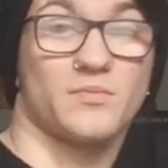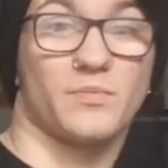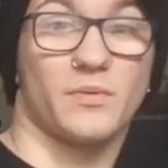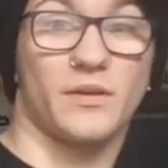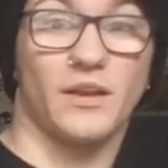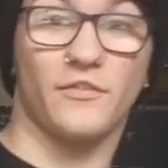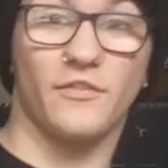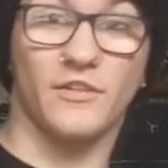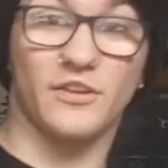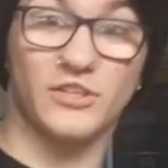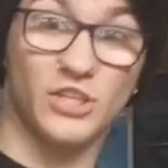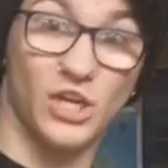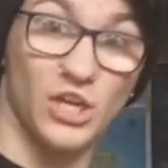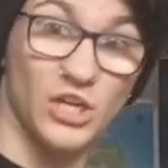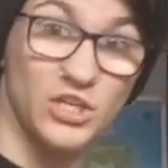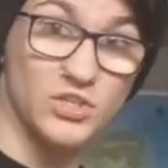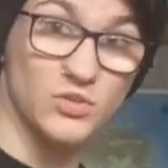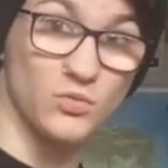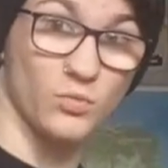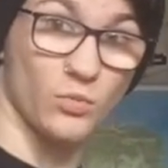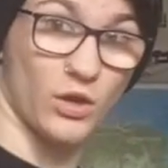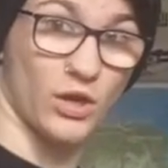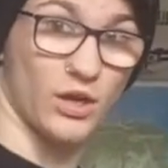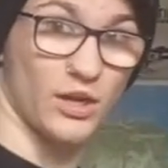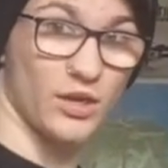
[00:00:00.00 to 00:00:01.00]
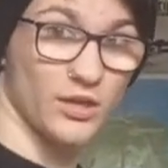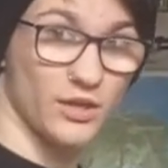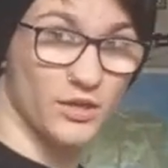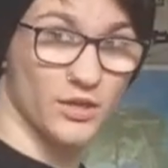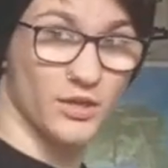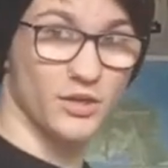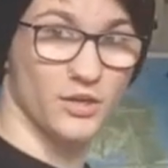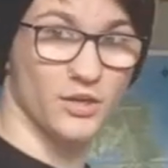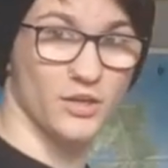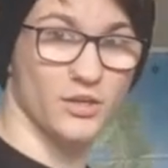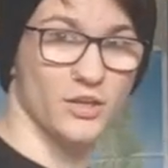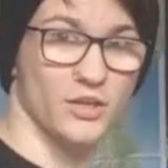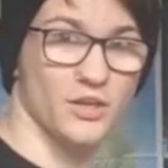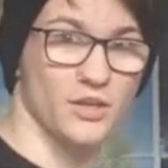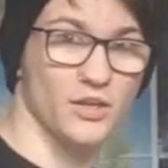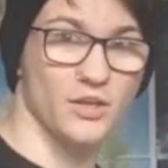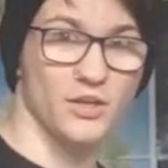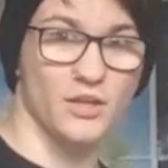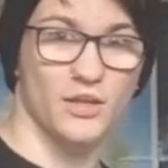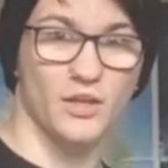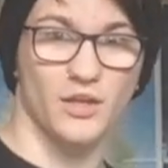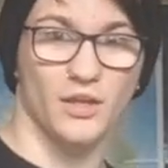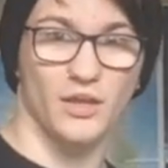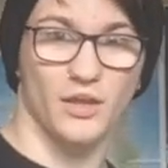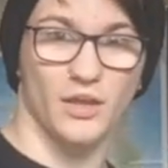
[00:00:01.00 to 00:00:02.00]
But if it does work,
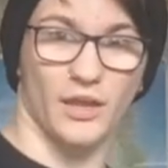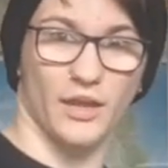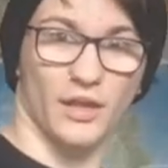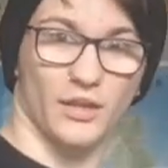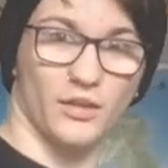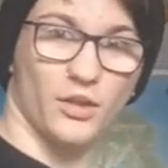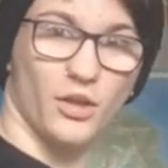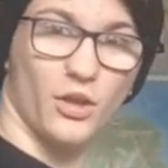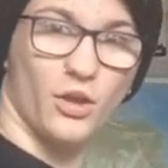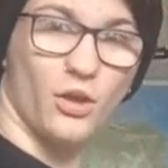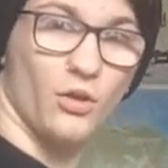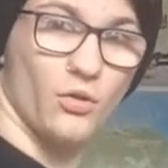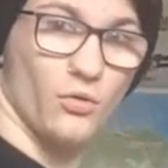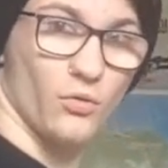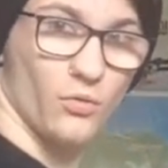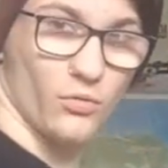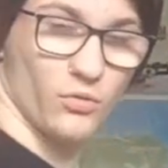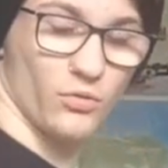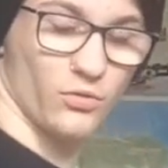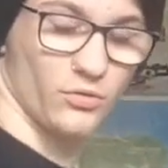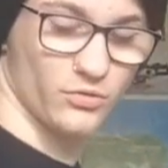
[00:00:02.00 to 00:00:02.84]
hello.